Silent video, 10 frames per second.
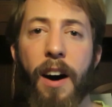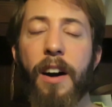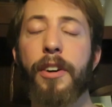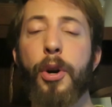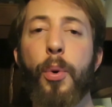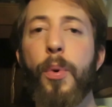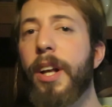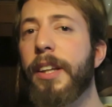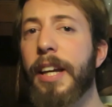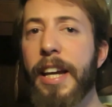are
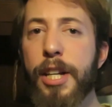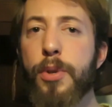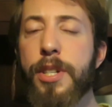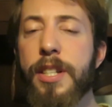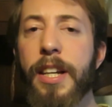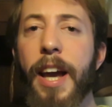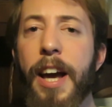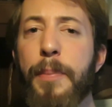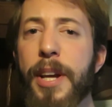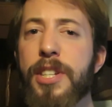really interesting
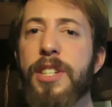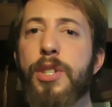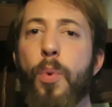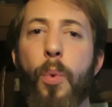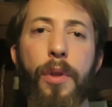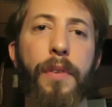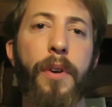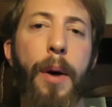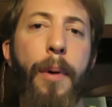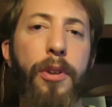and makes us
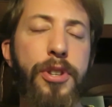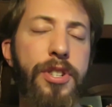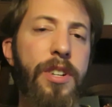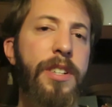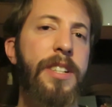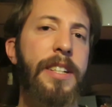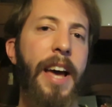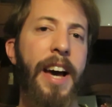wonder about certain